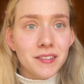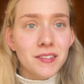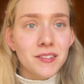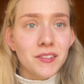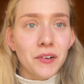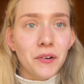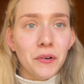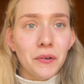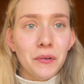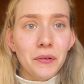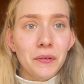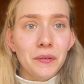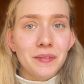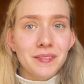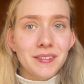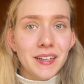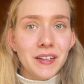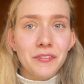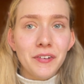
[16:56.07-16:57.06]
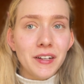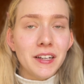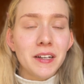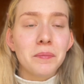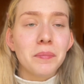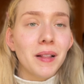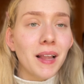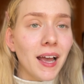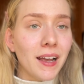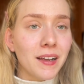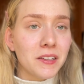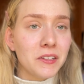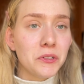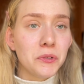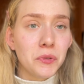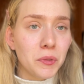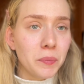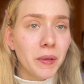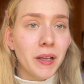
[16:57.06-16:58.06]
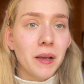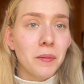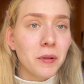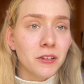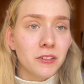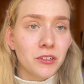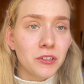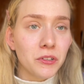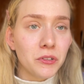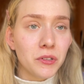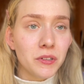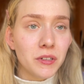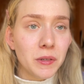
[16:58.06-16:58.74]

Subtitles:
So if I did black, you would be able to